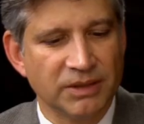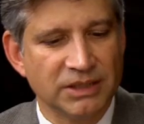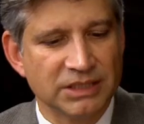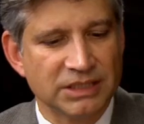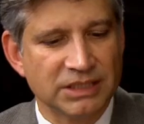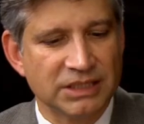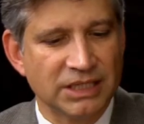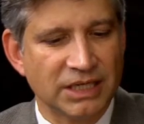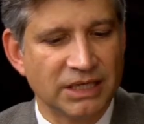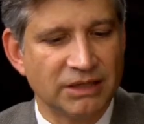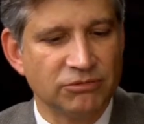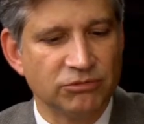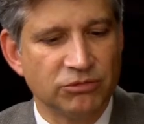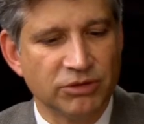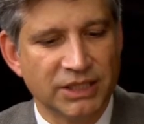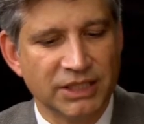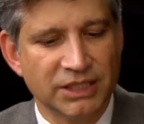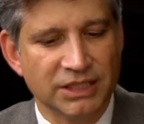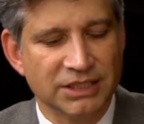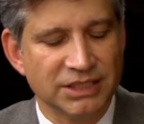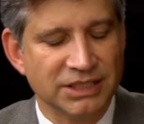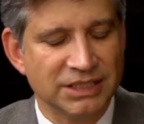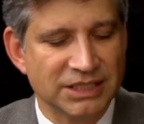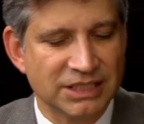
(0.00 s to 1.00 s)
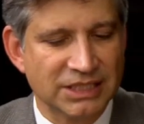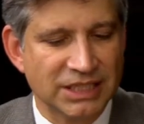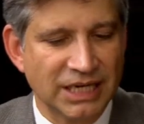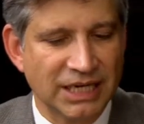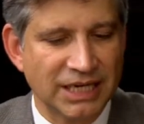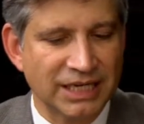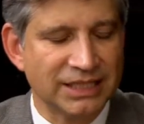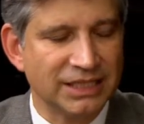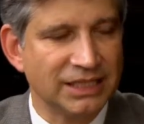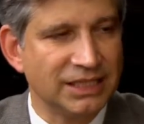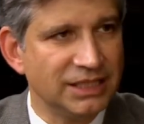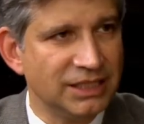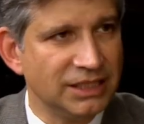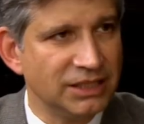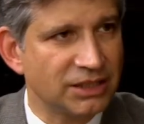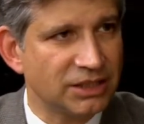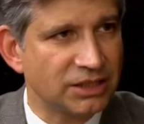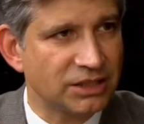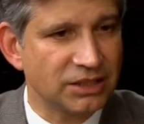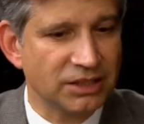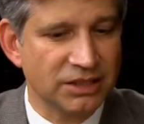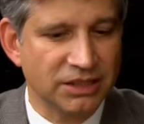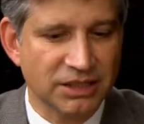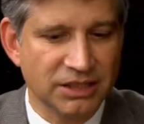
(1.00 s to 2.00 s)
and say, read it and sign
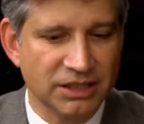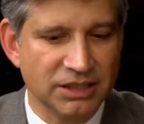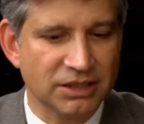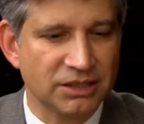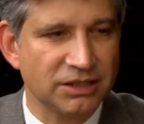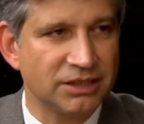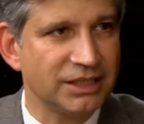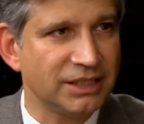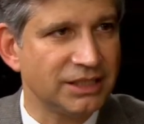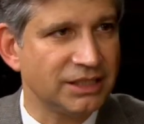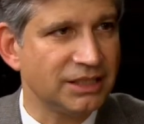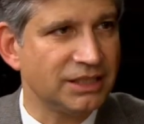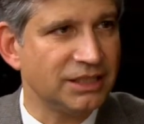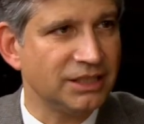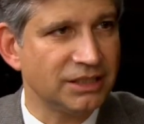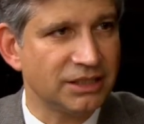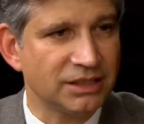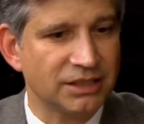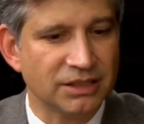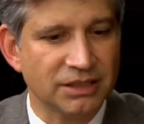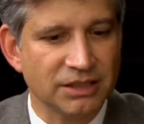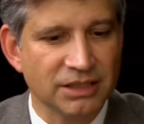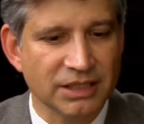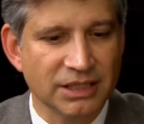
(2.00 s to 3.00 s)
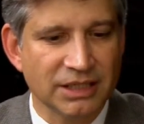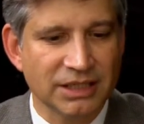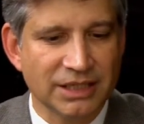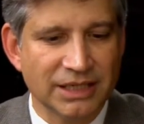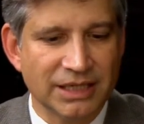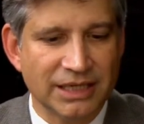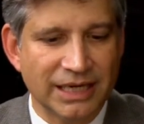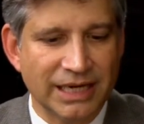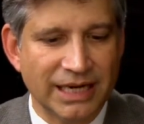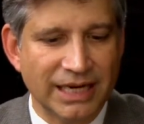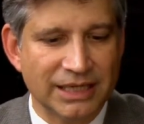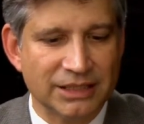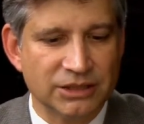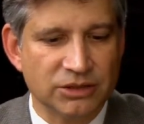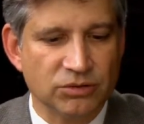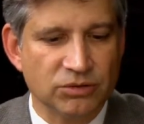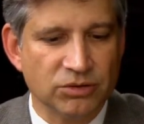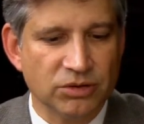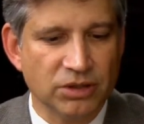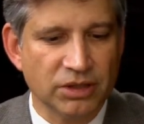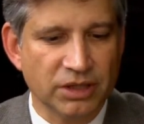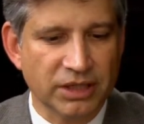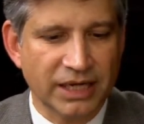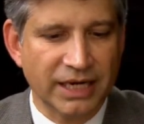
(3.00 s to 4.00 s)
here, here, and here, and you
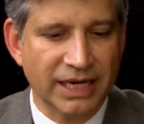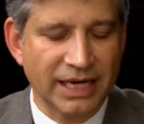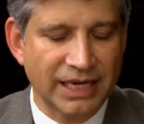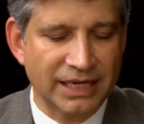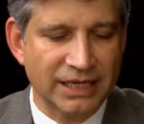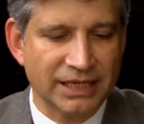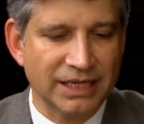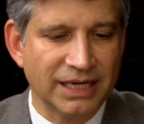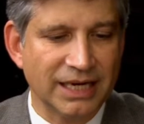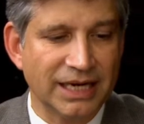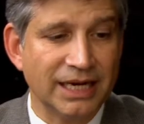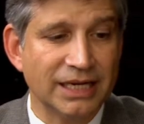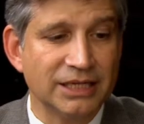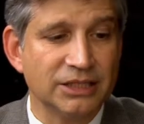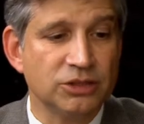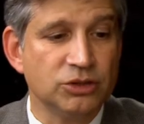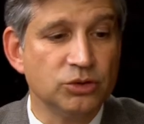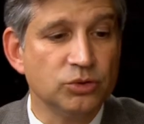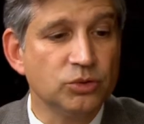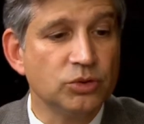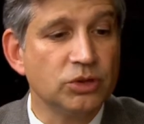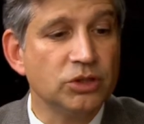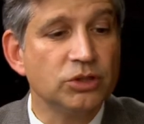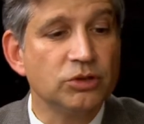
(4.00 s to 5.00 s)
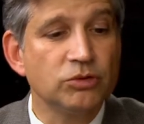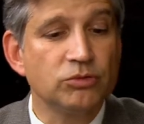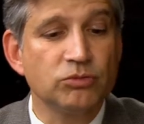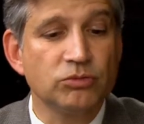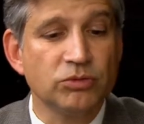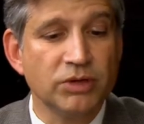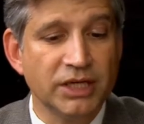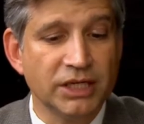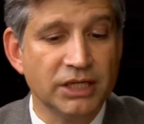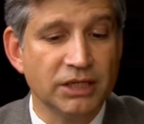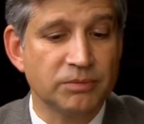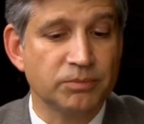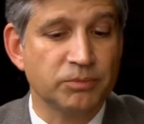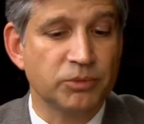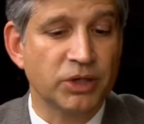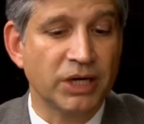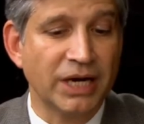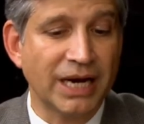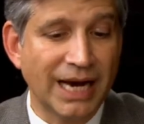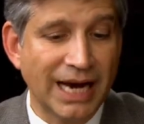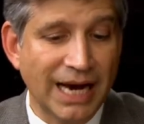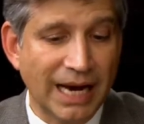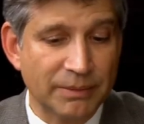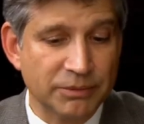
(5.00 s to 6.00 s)
look at it, and you can read it
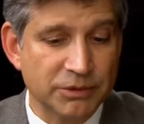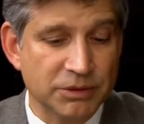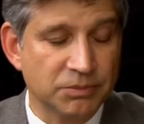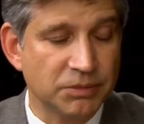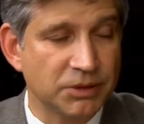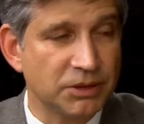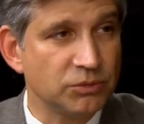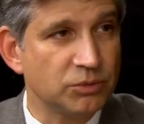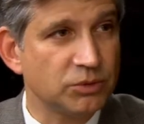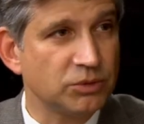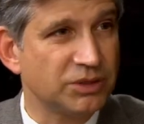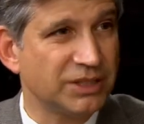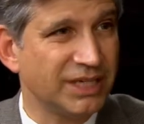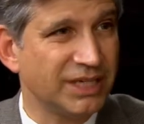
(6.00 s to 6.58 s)
perhaps, but it will